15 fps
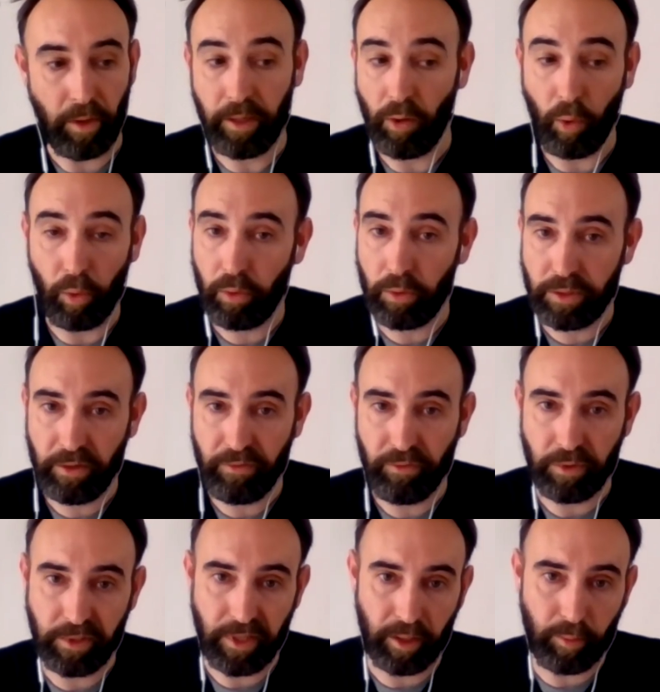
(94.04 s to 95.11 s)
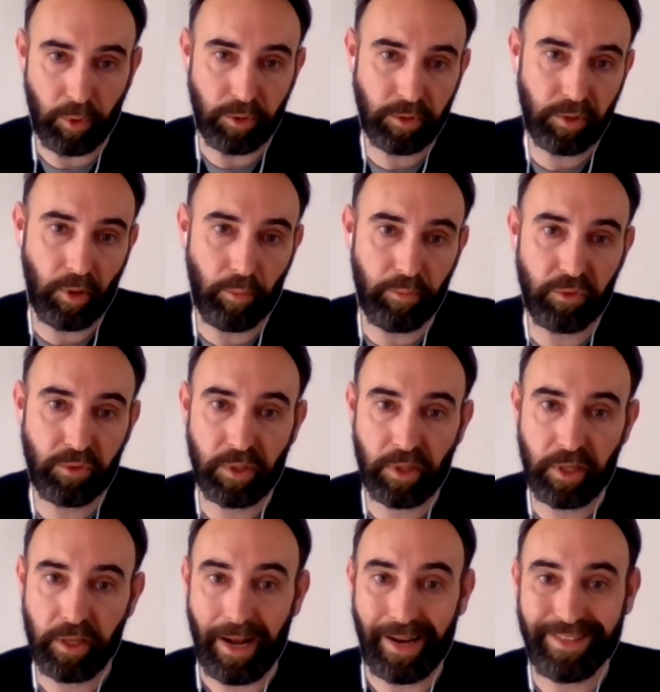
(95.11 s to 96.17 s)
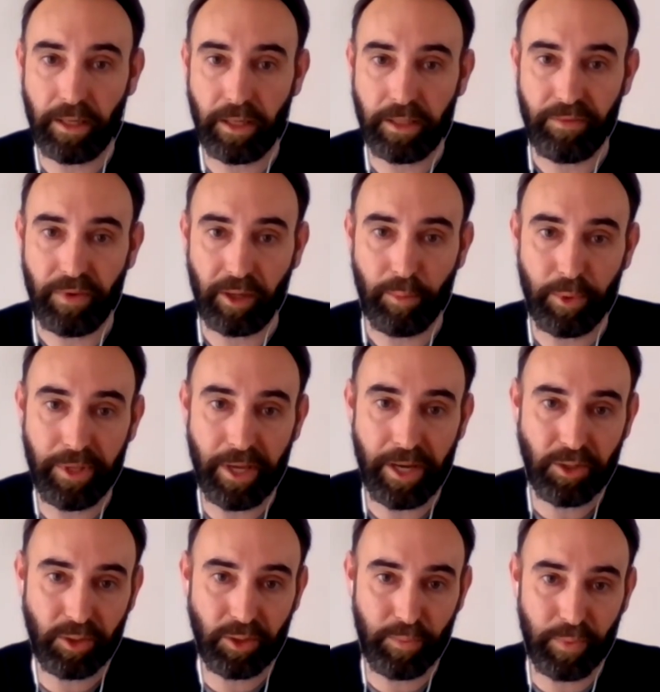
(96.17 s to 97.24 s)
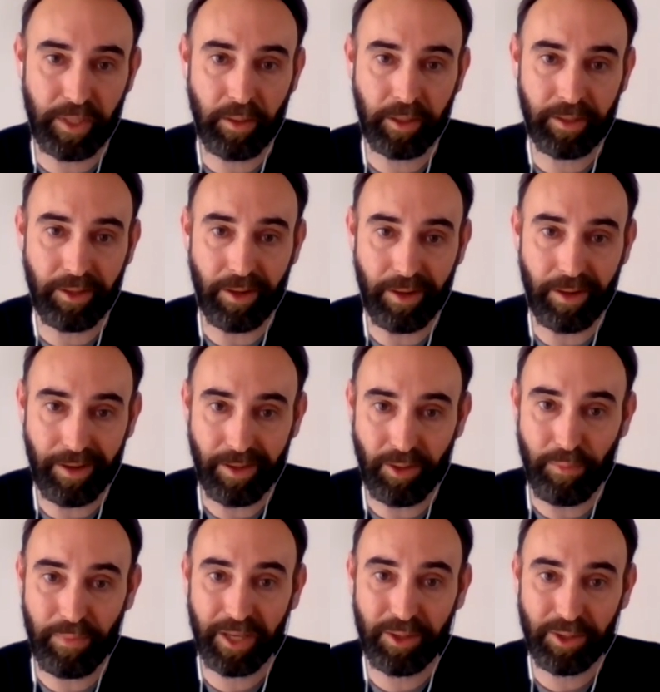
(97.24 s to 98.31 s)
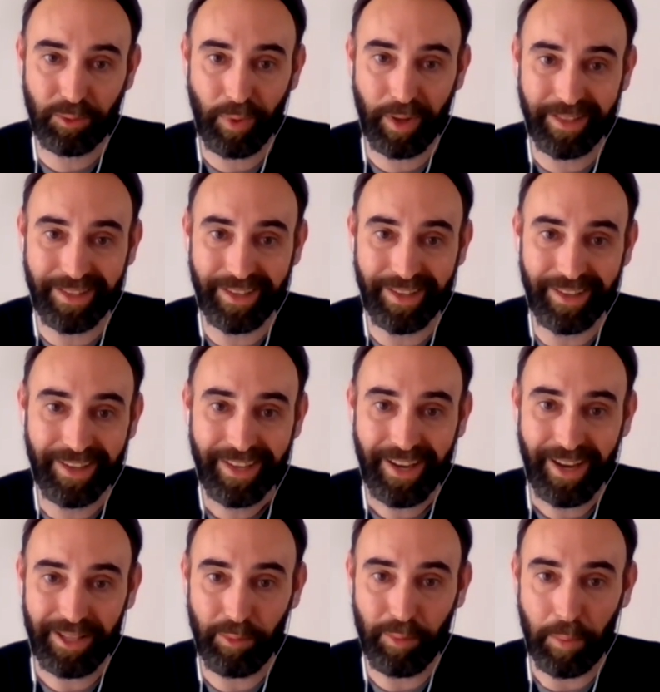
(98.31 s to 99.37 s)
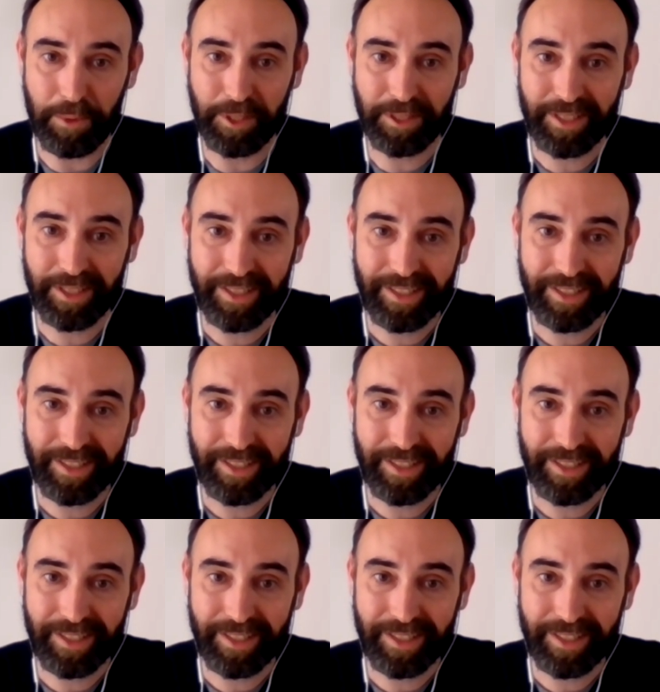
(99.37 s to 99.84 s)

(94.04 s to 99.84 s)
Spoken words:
in all those different segments. Obviously, alternative accommodations being the biggest one at the moment.